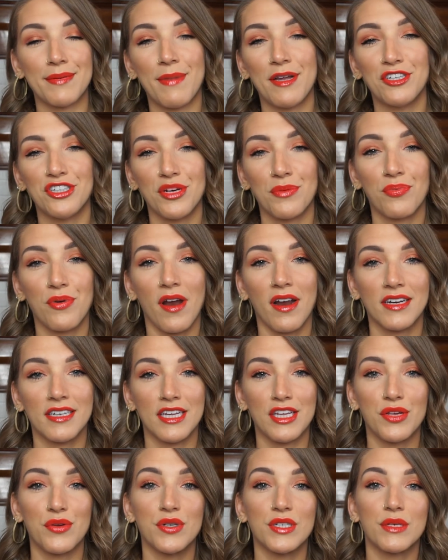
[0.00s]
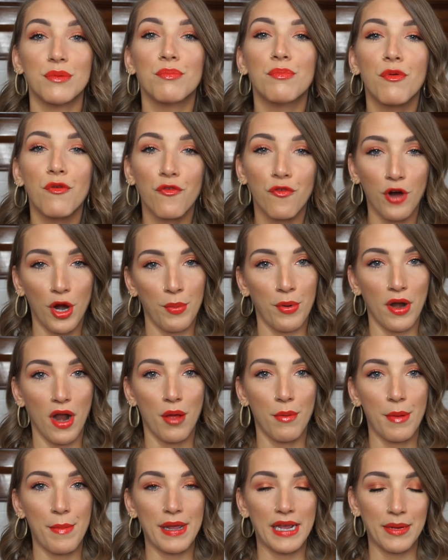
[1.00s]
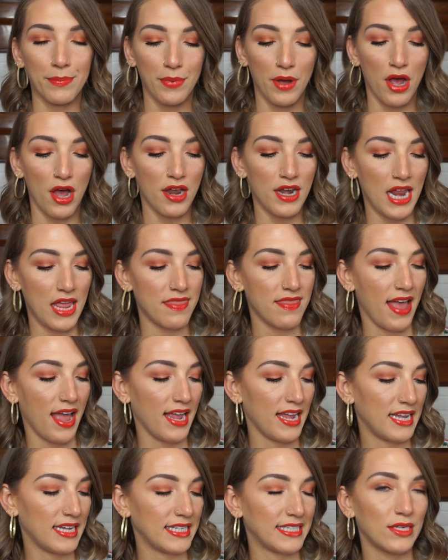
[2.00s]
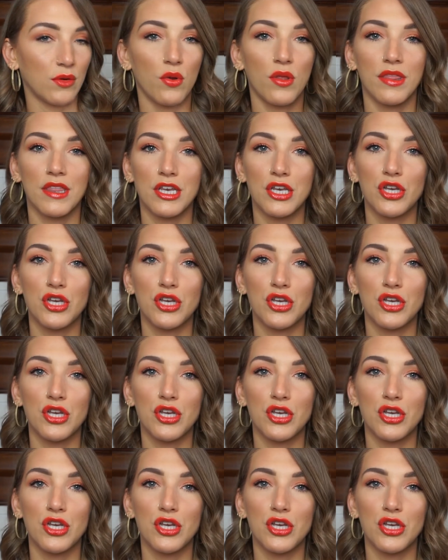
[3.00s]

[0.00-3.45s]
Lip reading: to mention a product I used before I put all my makeup on, and that is the